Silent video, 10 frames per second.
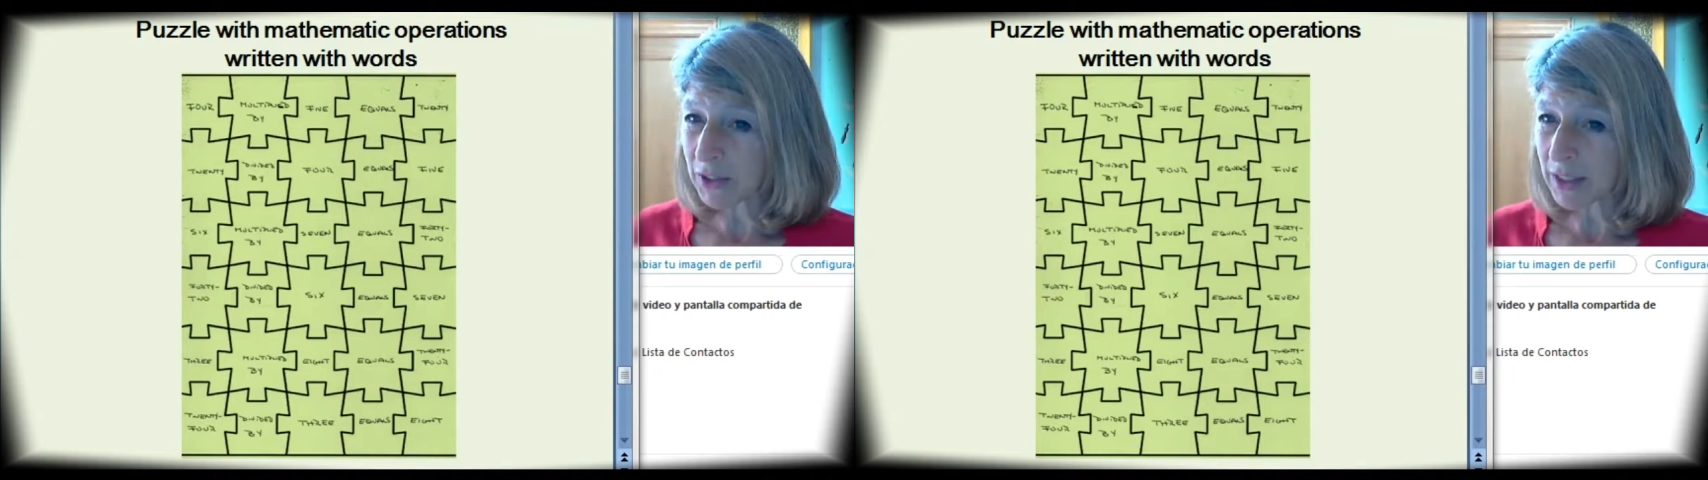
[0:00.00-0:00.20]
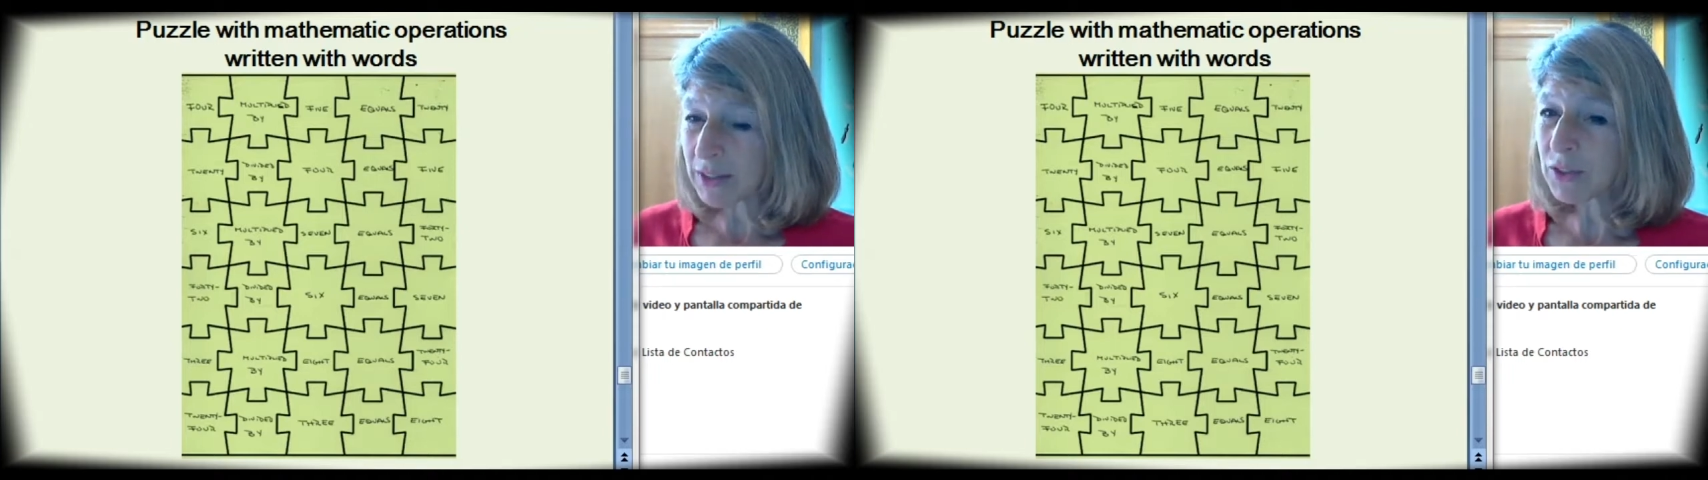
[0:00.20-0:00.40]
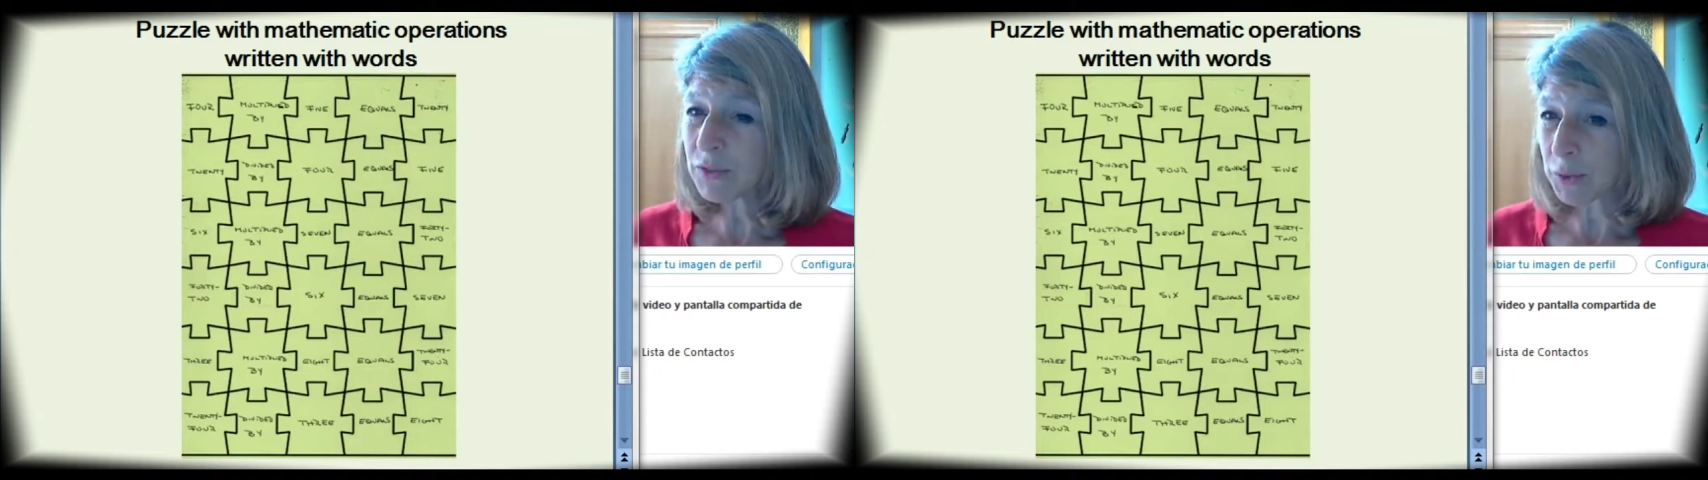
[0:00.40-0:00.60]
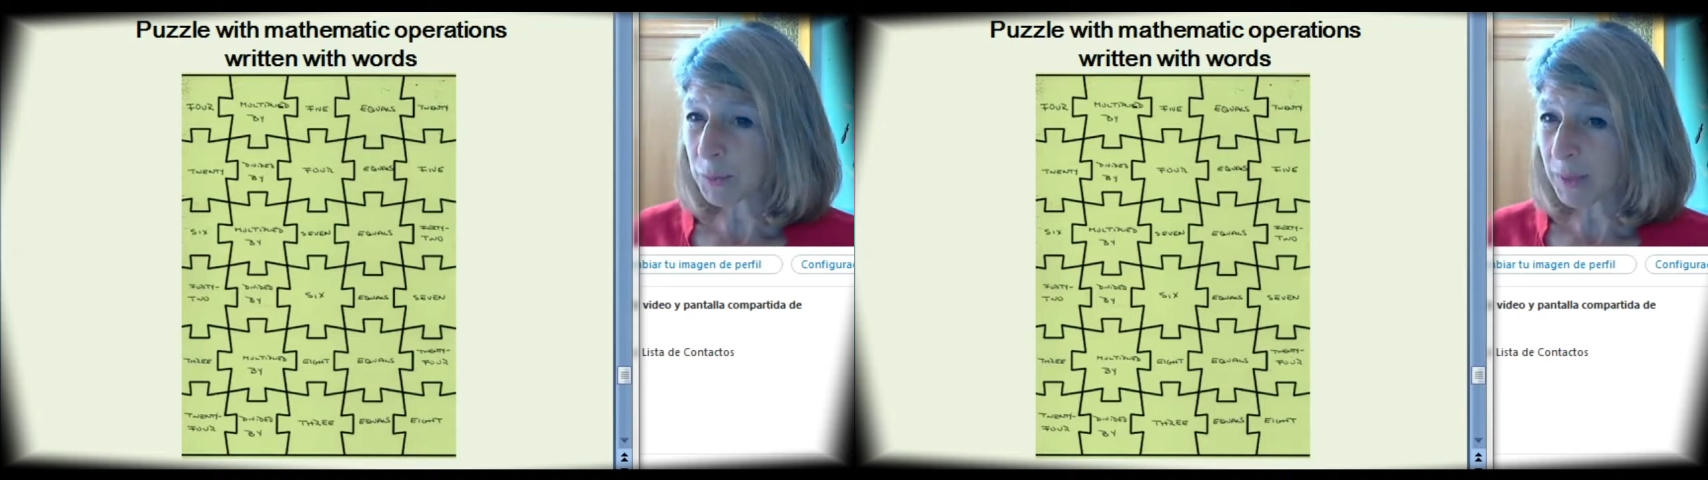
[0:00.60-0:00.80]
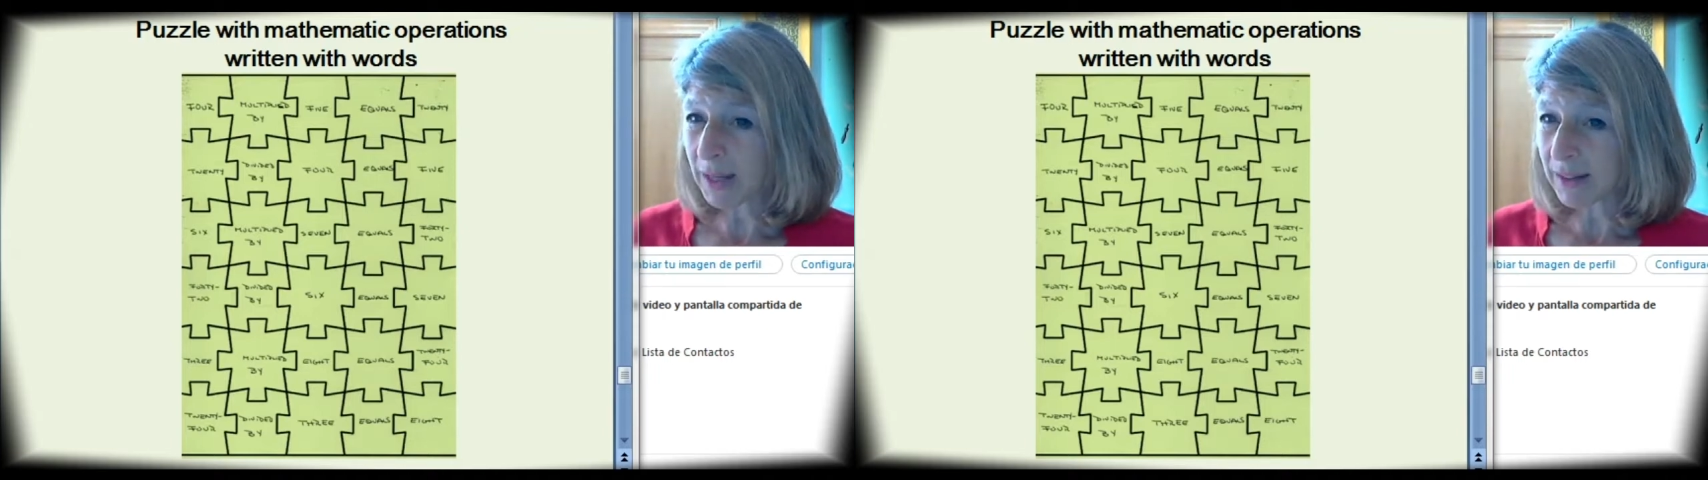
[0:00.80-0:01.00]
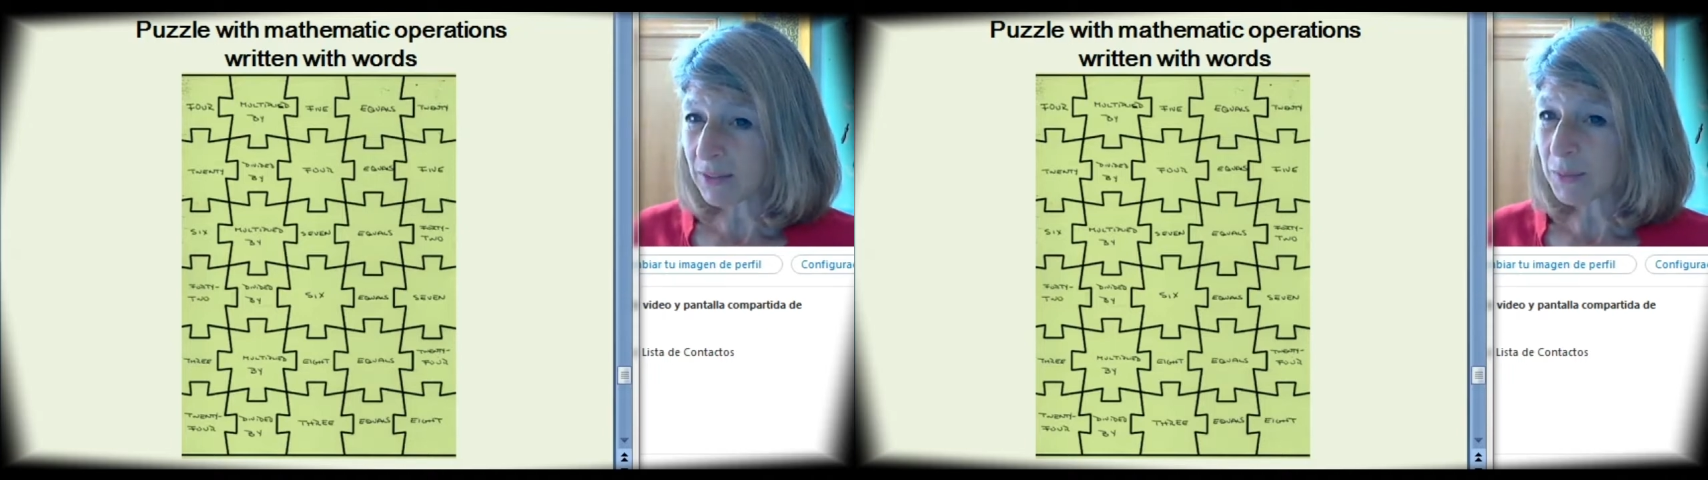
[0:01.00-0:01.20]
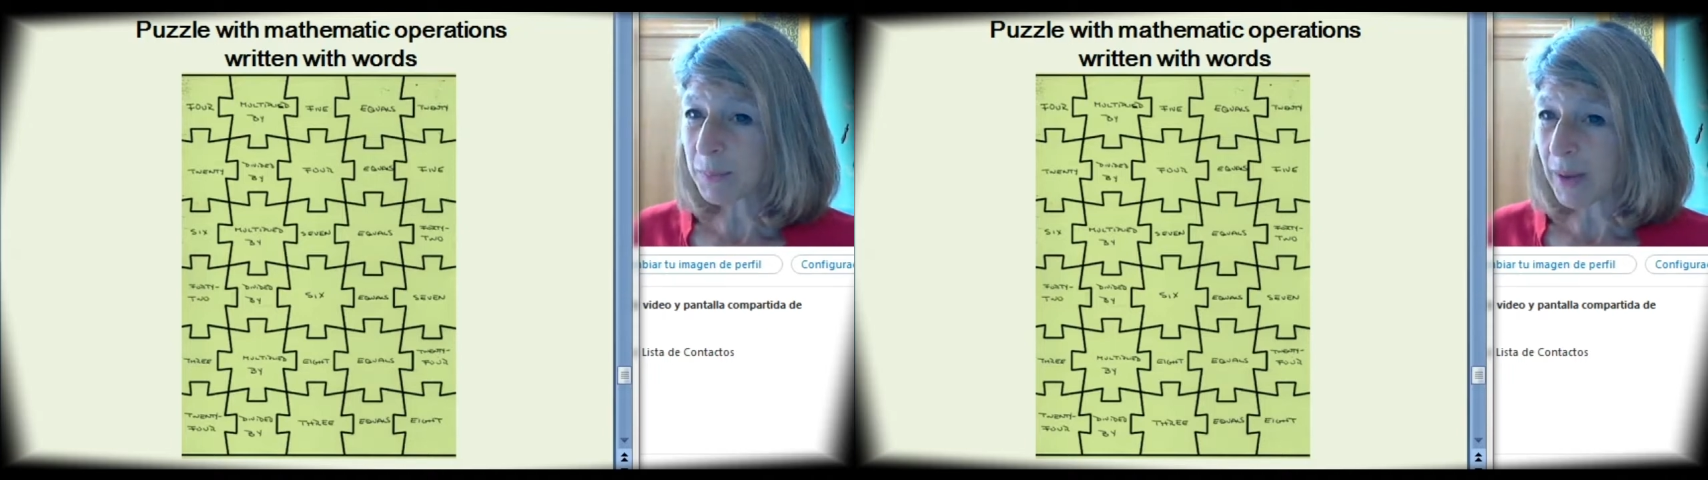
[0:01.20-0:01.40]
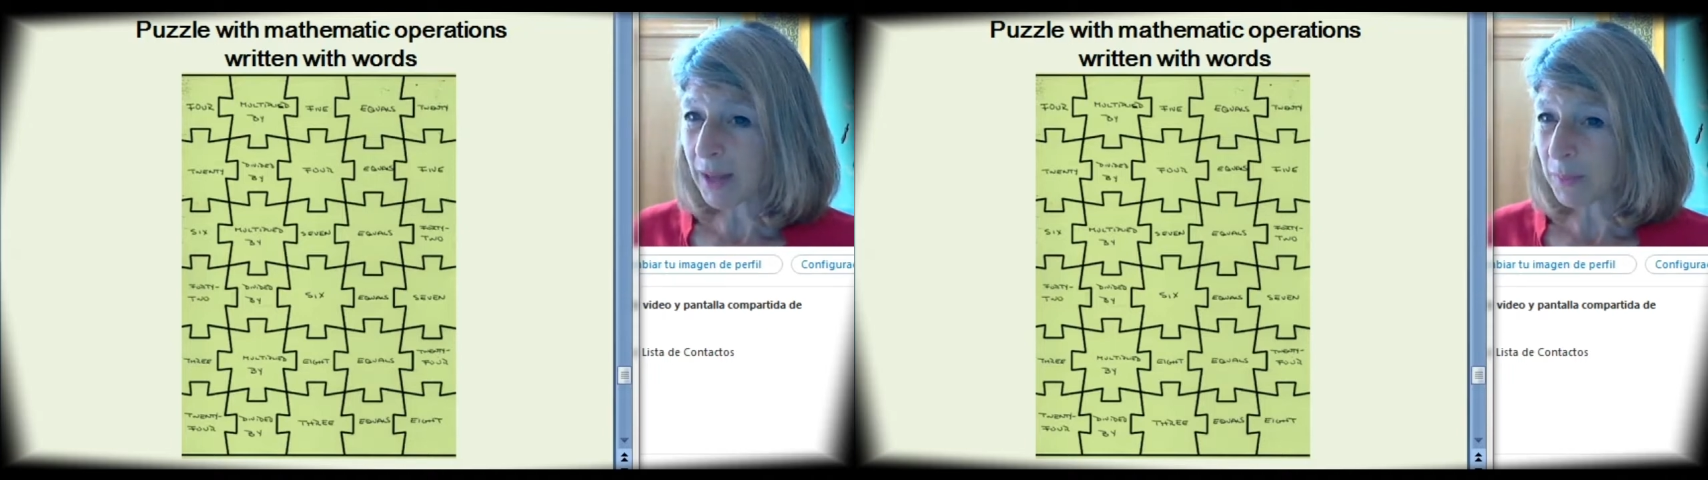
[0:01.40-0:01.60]
to verbalize
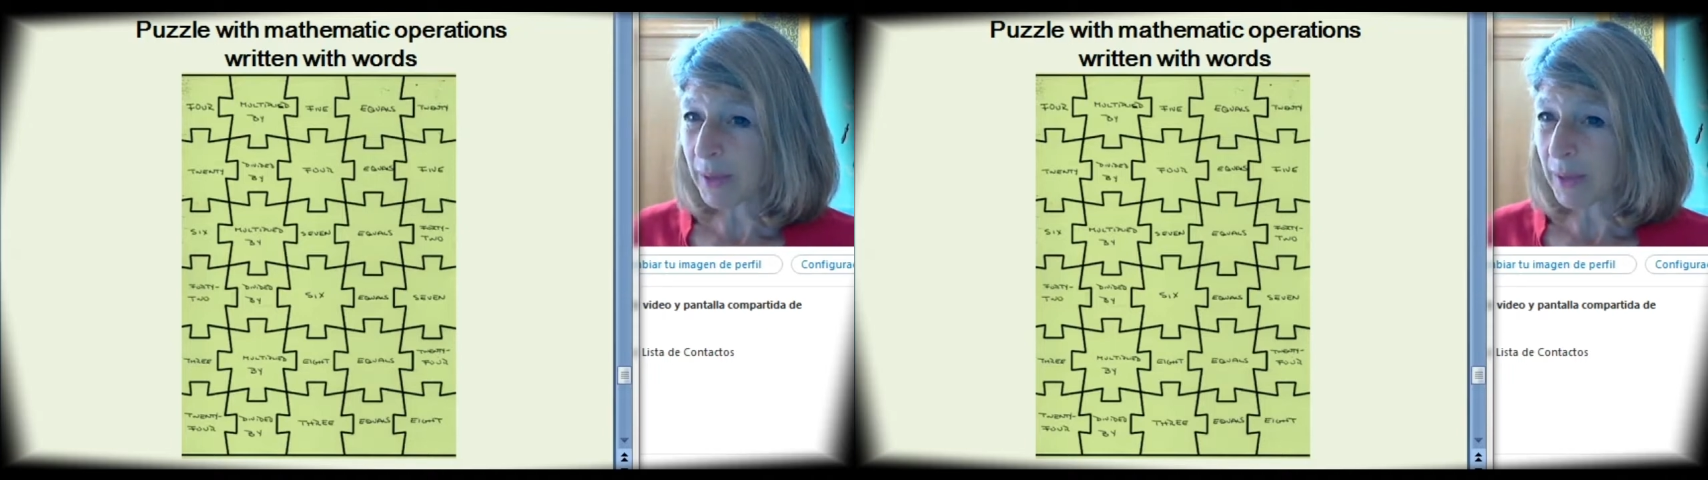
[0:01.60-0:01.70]
mathematical